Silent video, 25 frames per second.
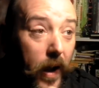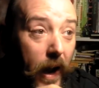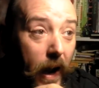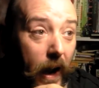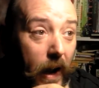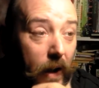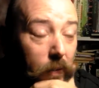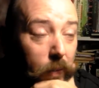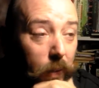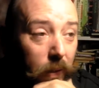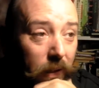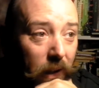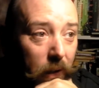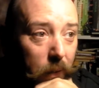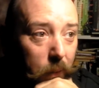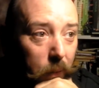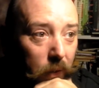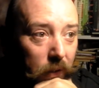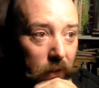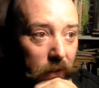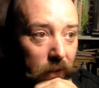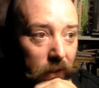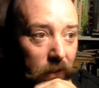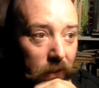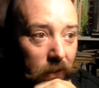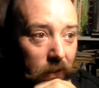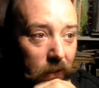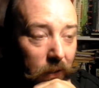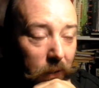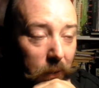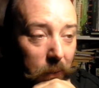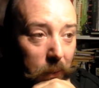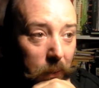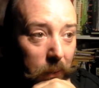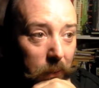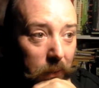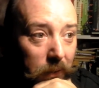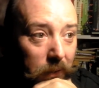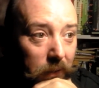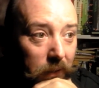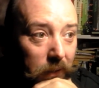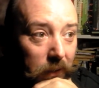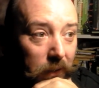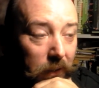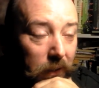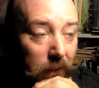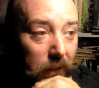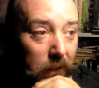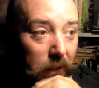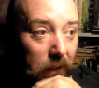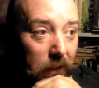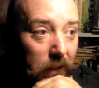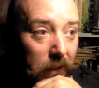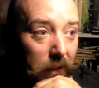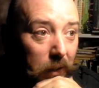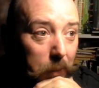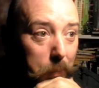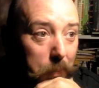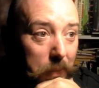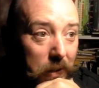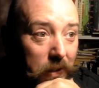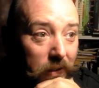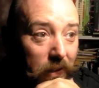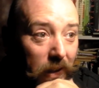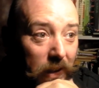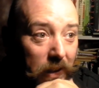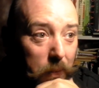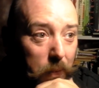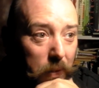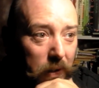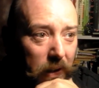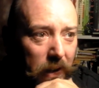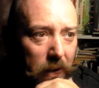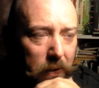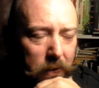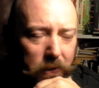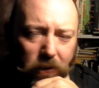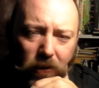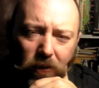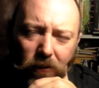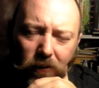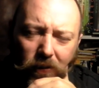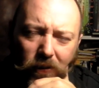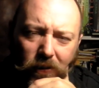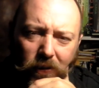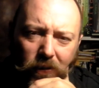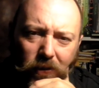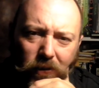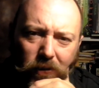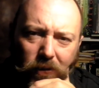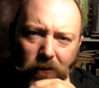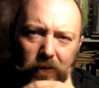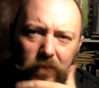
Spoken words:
head, without wanting to miss anyone out and